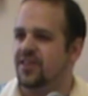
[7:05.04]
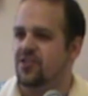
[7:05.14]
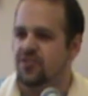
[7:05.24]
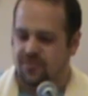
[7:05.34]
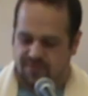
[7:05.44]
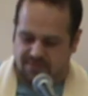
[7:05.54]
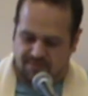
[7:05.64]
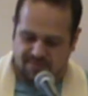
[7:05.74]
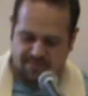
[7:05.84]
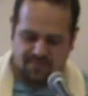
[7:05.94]
issues.
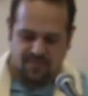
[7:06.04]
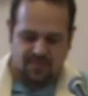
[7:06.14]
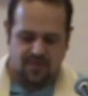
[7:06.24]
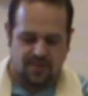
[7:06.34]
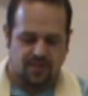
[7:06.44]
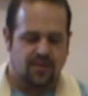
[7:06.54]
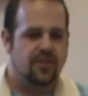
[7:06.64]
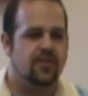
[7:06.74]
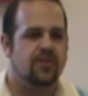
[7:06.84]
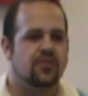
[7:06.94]

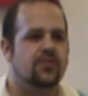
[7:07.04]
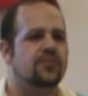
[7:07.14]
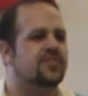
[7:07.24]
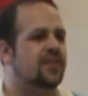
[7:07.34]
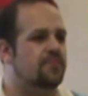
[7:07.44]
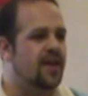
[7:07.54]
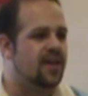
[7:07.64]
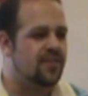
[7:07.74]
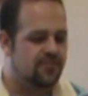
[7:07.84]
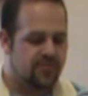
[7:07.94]
Luke said
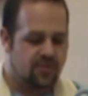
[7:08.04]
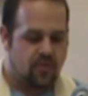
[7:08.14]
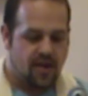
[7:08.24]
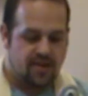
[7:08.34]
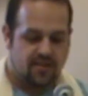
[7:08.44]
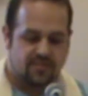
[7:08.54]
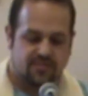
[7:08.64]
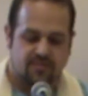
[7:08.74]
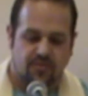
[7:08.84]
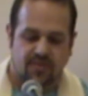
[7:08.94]
math requires
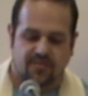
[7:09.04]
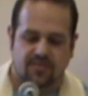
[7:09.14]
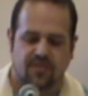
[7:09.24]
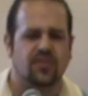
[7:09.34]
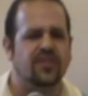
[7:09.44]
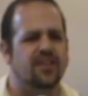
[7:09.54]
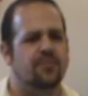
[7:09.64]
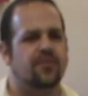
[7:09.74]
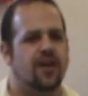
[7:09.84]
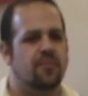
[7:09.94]
students to look at
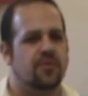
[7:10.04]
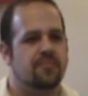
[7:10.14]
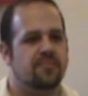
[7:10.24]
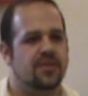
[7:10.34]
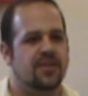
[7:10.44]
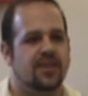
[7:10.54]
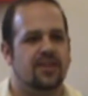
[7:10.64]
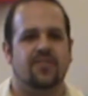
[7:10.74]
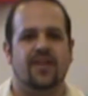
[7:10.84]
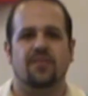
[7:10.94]
a problem
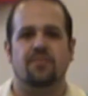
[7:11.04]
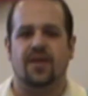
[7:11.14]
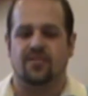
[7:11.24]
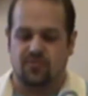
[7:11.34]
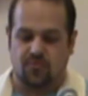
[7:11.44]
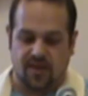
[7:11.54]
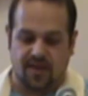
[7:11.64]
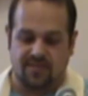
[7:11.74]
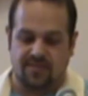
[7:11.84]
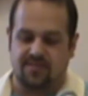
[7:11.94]
and find the best
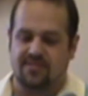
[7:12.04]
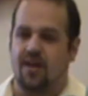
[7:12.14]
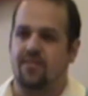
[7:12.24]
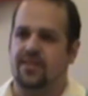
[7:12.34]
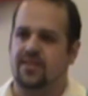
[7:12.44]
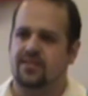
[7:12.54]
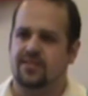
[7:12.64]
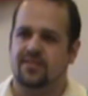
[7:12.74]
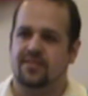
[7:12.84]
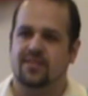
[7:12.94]
way to solve it.
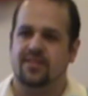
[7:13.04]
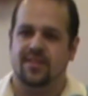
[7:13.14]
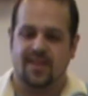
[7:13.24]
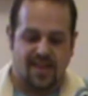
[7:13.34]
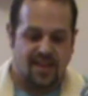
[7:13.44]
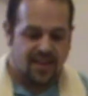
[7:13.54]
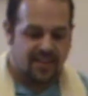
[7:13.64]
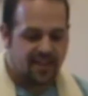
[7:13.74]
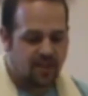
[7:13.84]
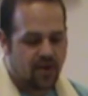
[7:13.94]

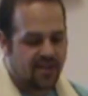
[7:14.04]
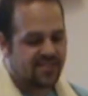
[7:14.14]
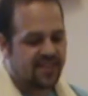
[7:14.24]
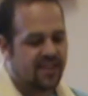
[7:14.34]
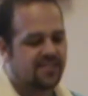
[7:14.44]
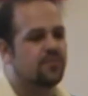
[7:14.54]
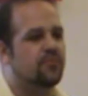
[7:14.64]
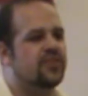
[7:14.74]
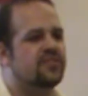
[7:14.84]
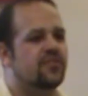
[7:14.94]
And likewise, he has them
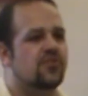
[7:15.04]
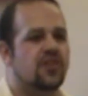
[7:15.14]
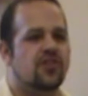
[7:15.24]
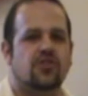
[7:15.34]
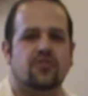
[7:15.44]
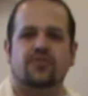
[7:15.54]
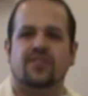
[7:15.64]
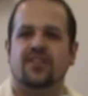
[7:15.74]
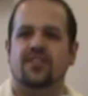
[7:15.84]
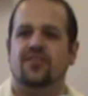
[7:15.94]
research issues
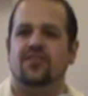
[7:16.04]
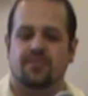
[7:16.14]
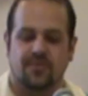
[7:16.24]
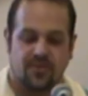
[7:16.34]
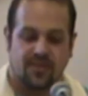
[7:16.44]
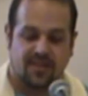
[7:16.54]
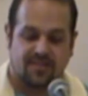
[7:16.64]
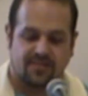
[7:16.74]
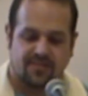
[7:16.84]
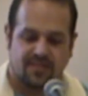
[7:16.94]
in their
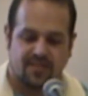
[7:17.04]
communities